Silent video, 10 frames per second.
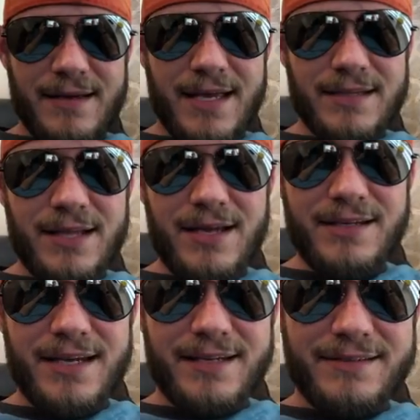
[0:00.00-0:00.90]
In
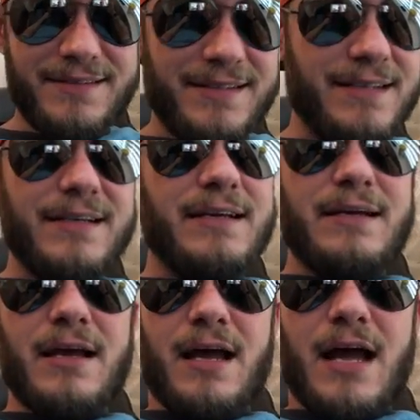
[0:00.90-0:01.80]
London.
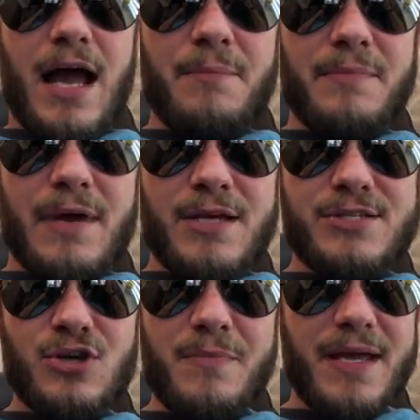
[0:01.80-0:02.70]
I'm
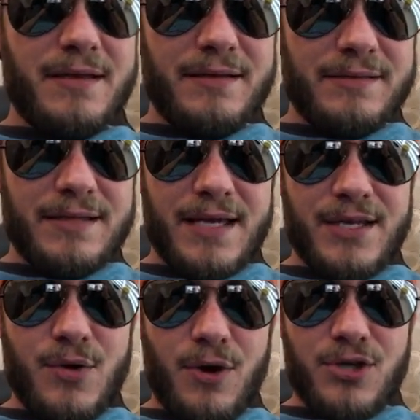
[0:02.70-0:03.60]
assuming that
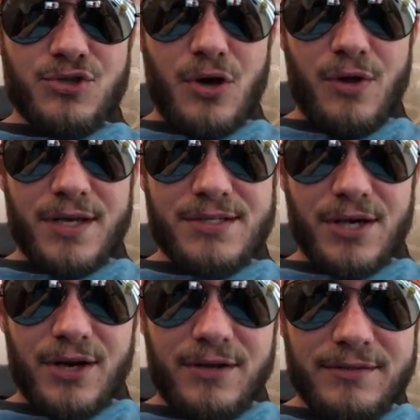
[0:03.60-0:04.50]
you are trolling,
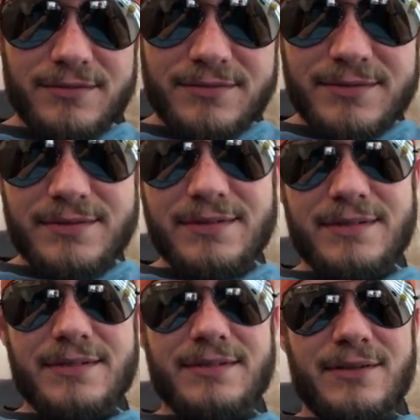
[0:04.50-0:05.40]
sir.
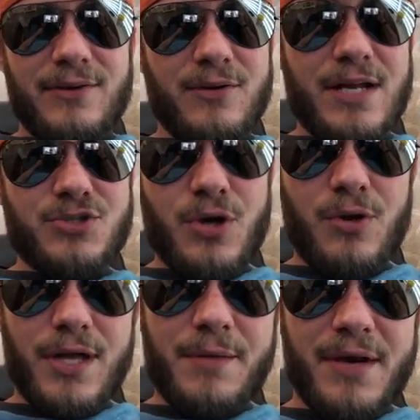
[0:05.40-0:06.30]
Or not
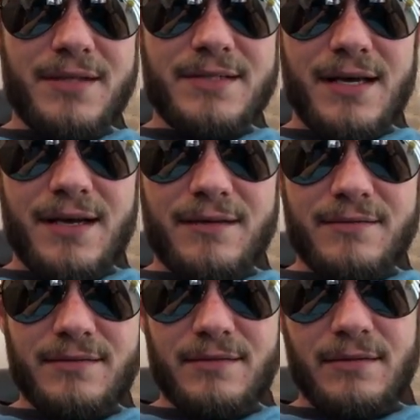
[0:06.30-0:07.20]
trolling, but
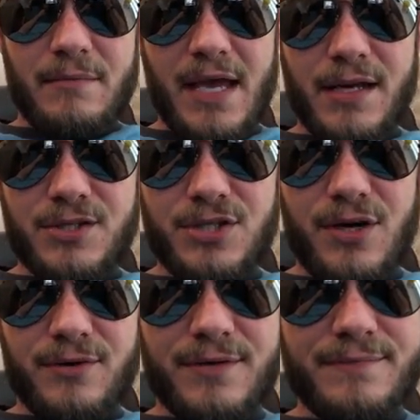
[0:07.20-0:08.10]
making a
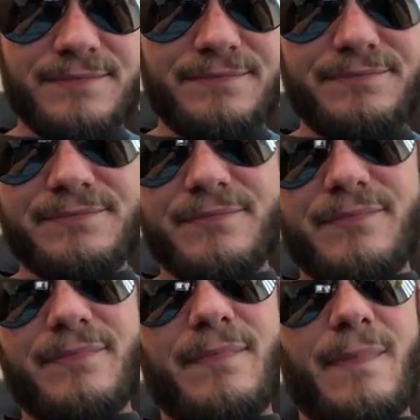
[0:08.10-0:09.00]
joke.
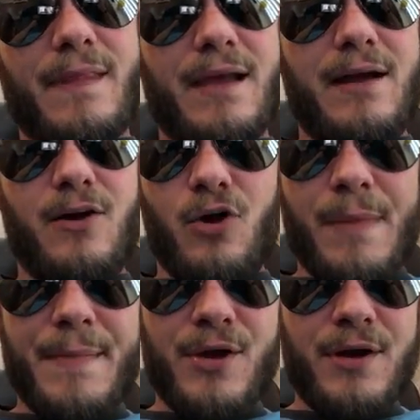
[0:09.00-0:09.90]
Or
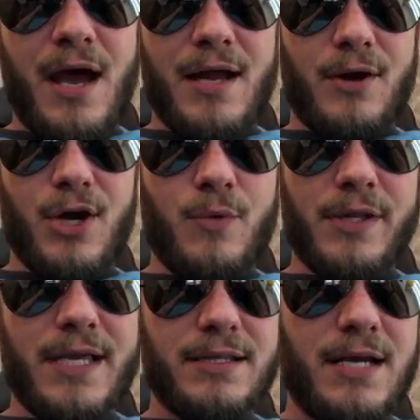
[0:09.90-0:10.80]
maybe you're not. Are you
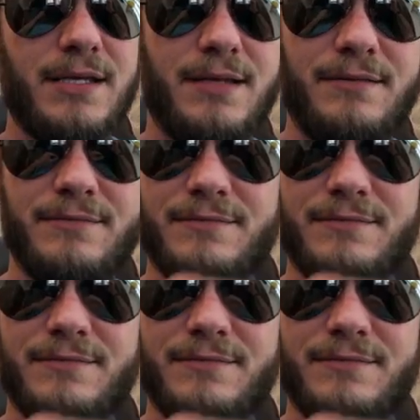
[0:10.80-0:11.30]
really in London?